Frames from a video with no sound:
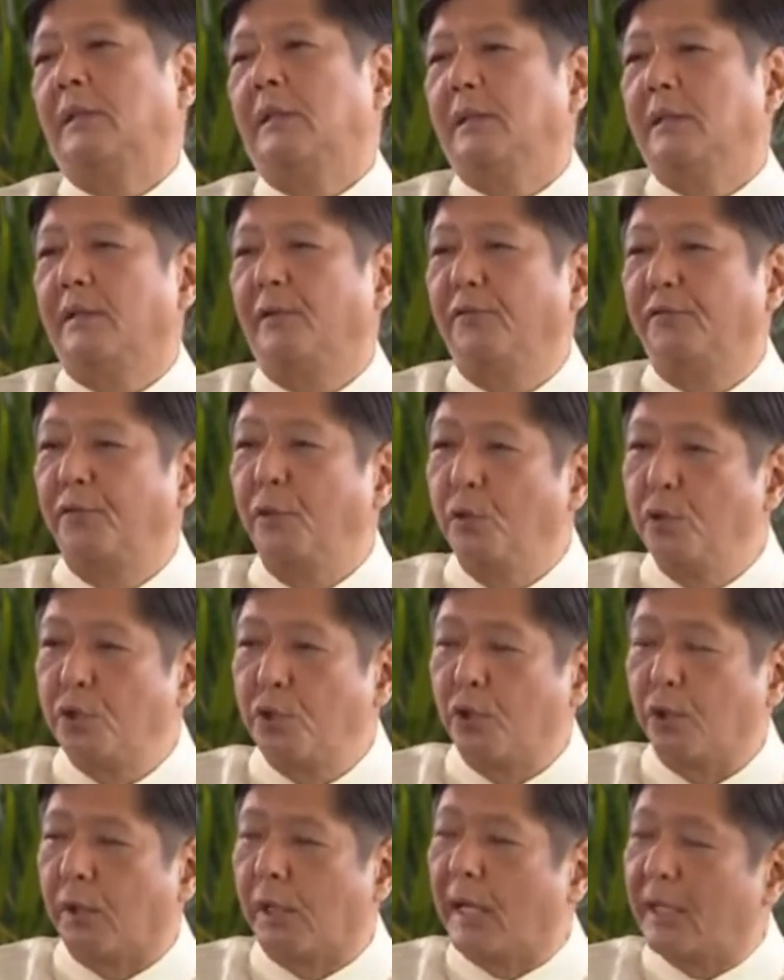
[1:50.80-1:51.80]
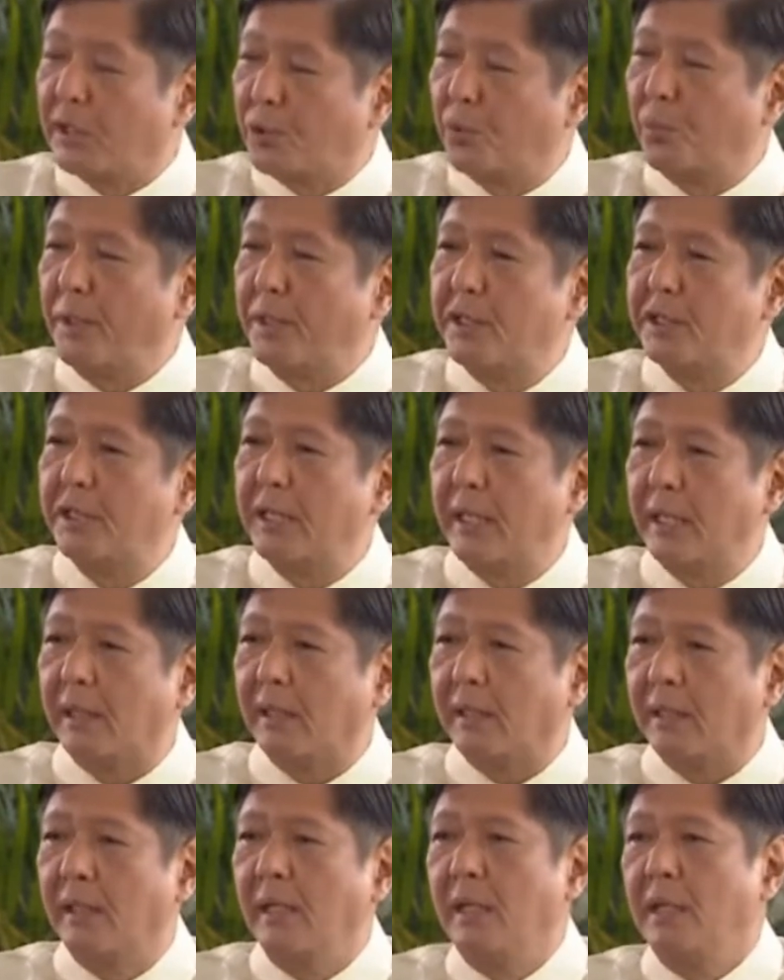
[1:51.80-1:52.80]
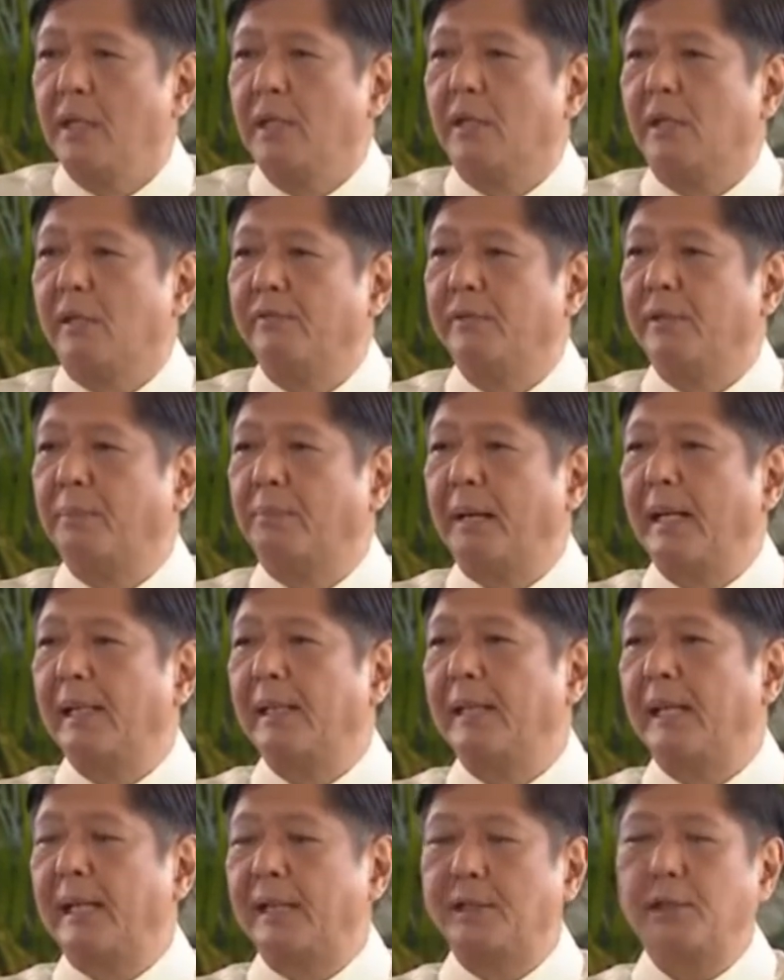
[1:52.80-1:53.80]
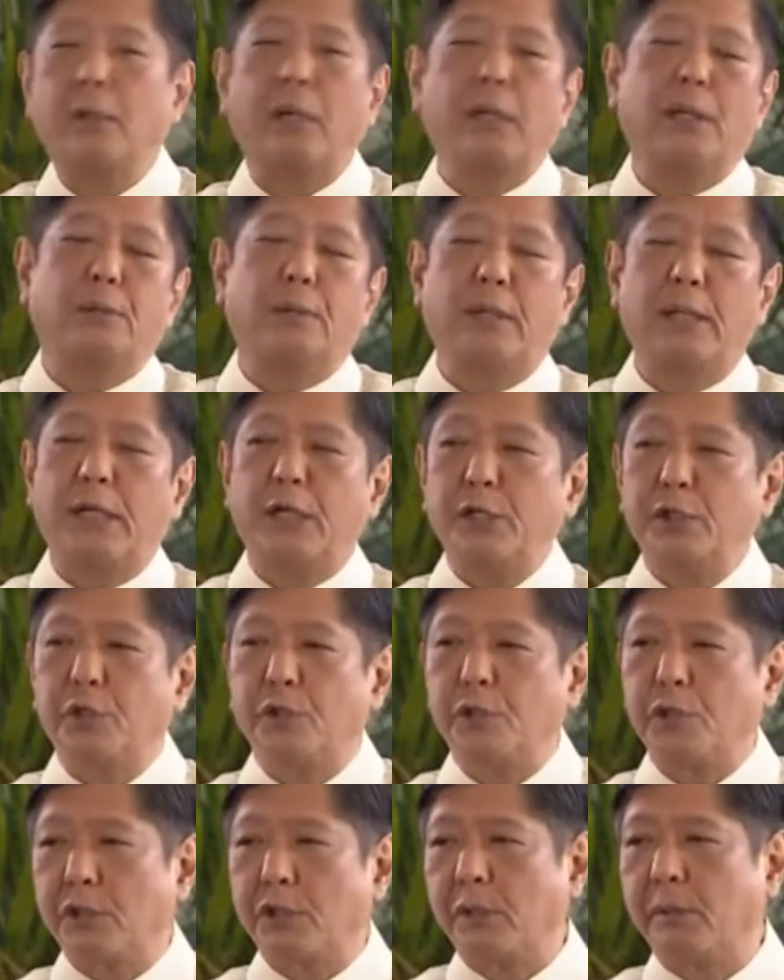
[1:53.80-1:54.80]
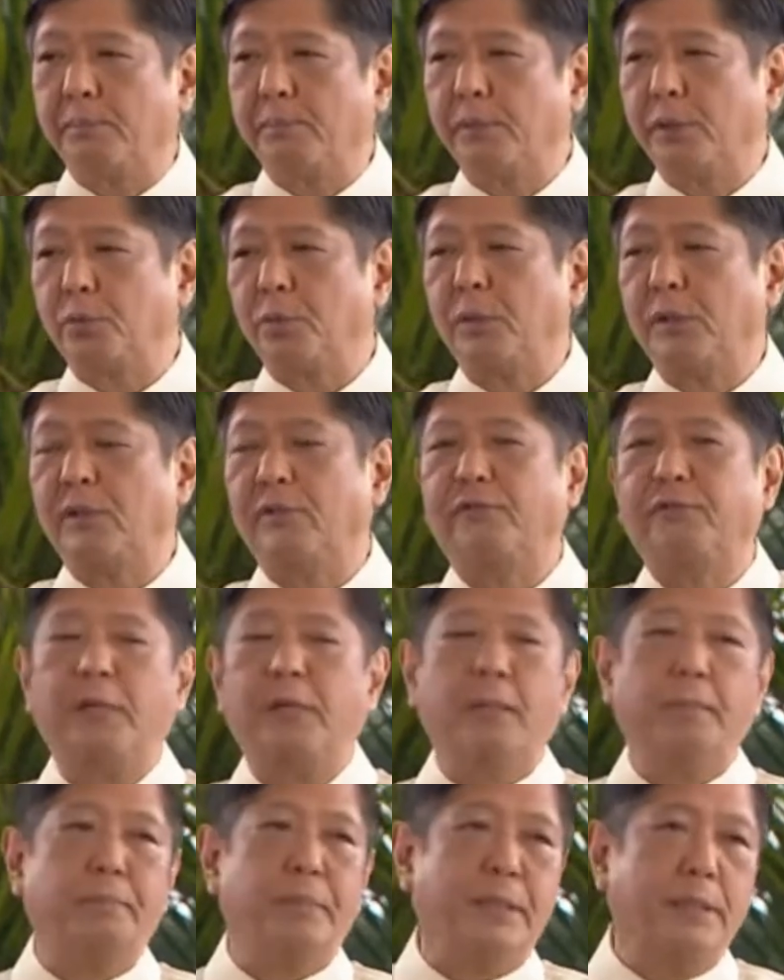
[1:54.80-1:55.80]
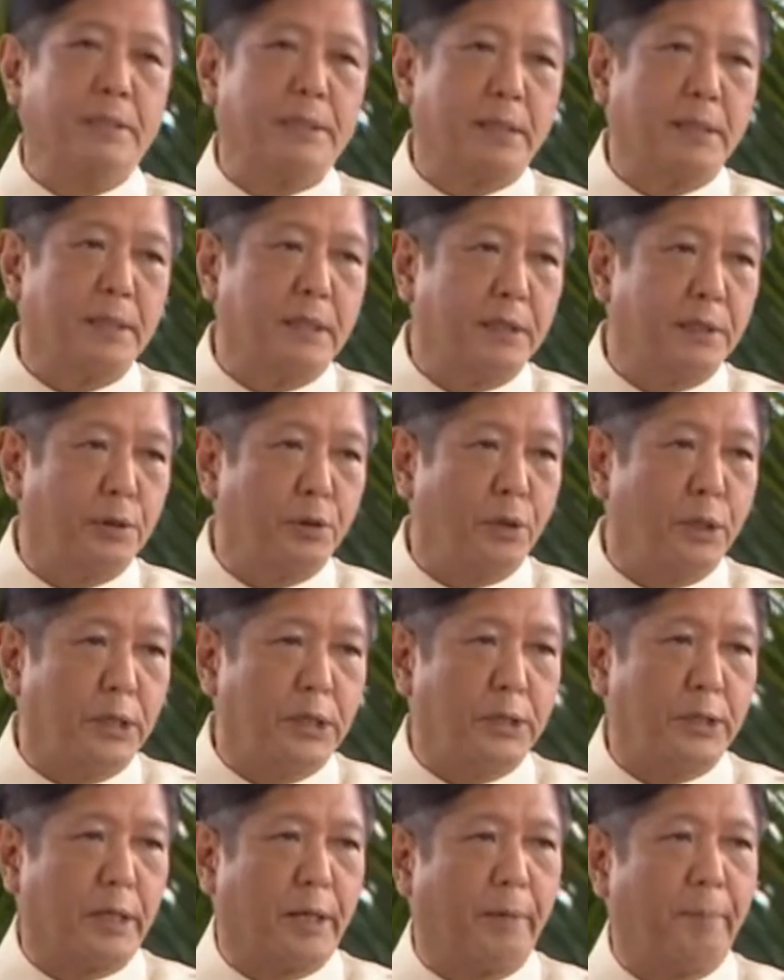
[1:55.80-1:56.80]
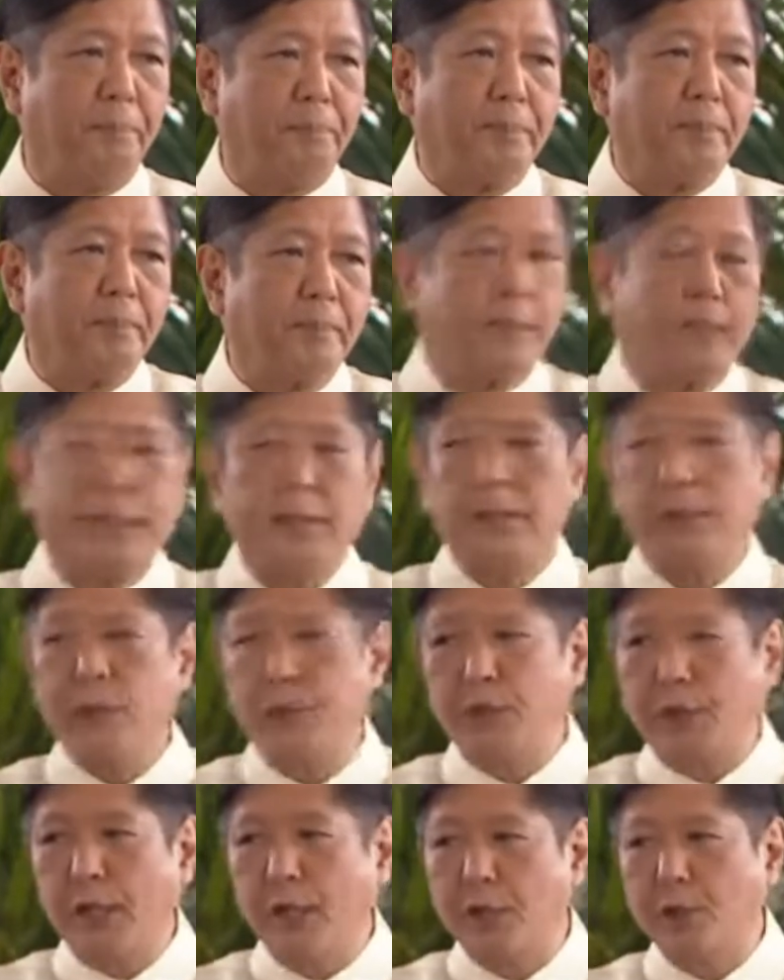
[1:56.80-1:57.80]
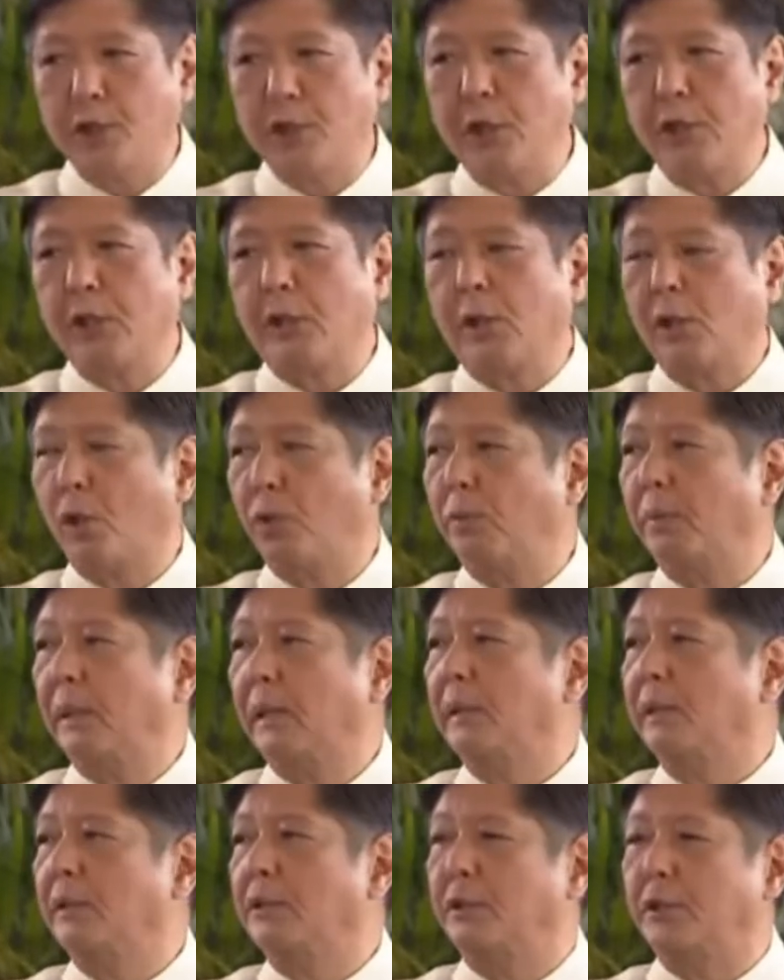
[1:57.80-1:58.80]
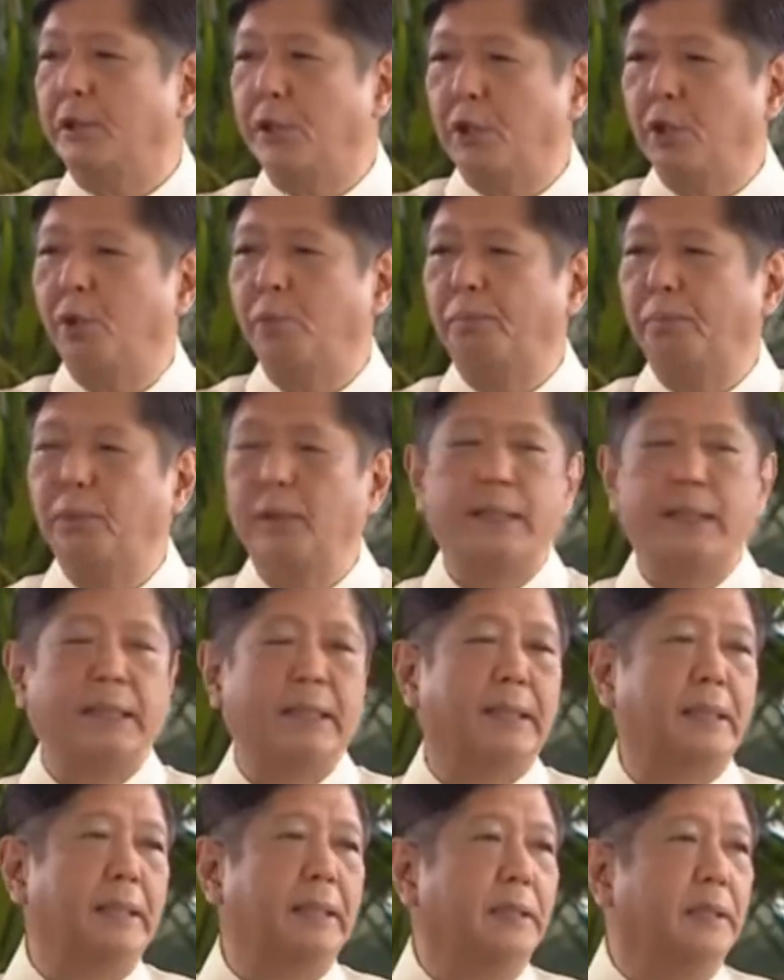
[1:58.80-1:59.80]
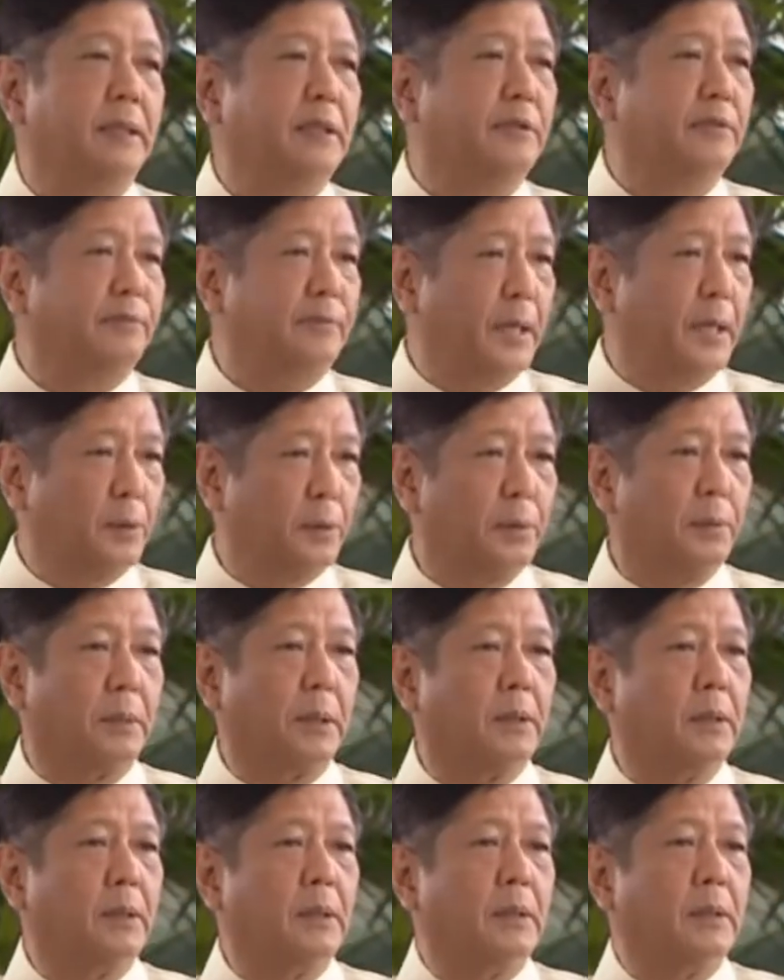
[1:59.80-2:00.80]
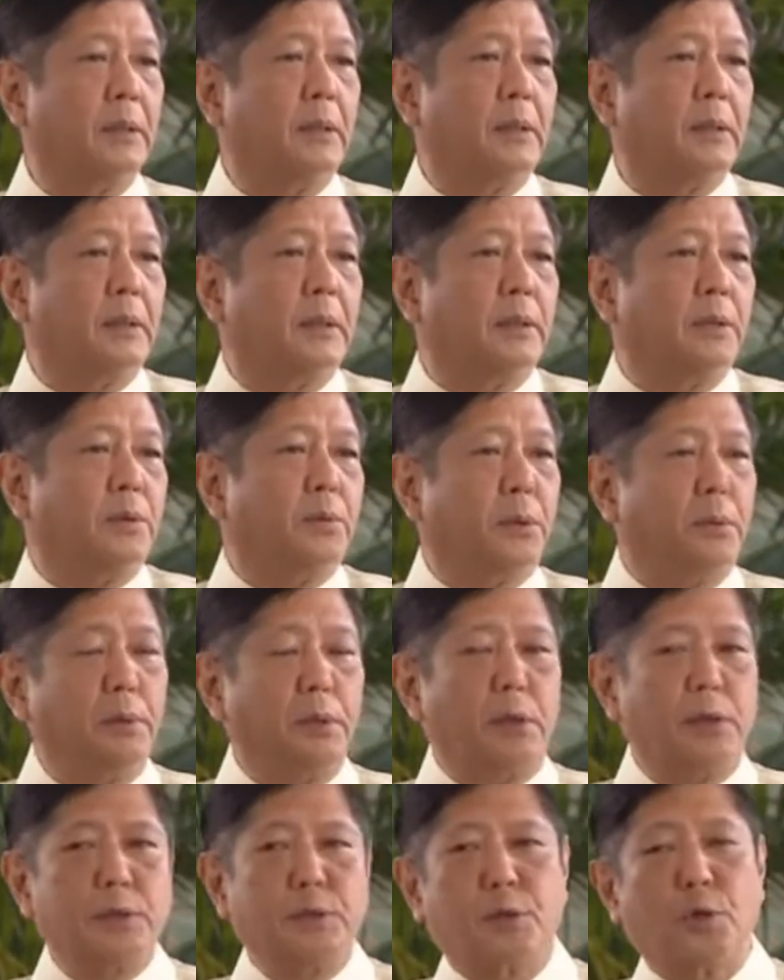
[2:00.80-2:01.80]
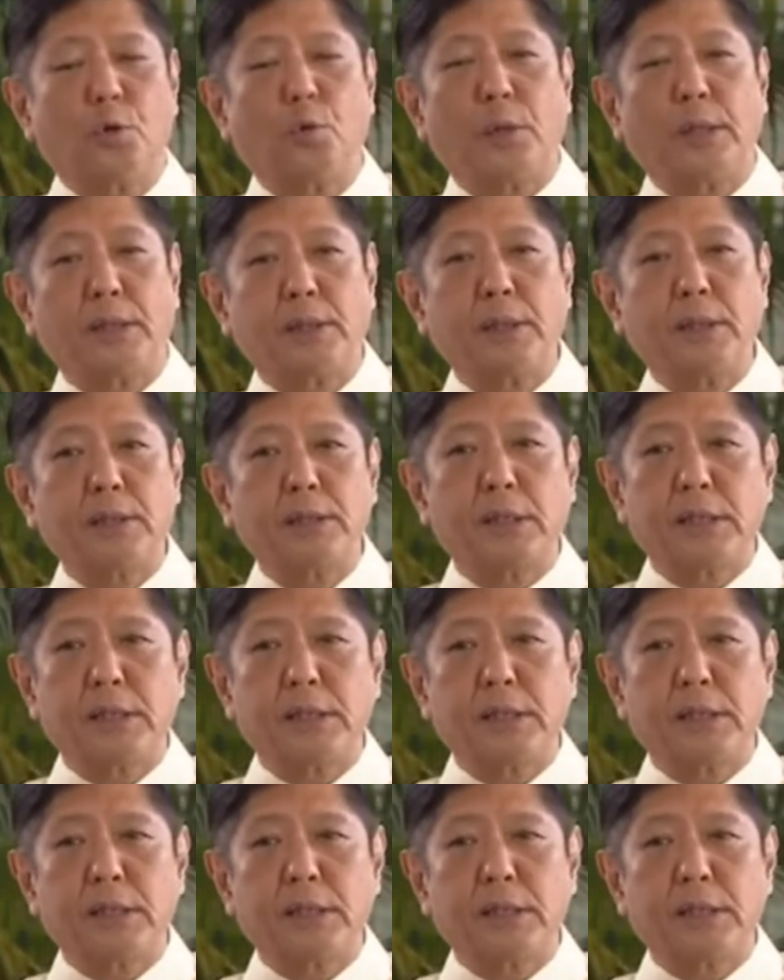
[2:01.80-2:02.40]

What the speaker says: the future as we see it of the bilateral relationship between the Philippines and Indonesia and the changing global geopolitical environment. We will also witness the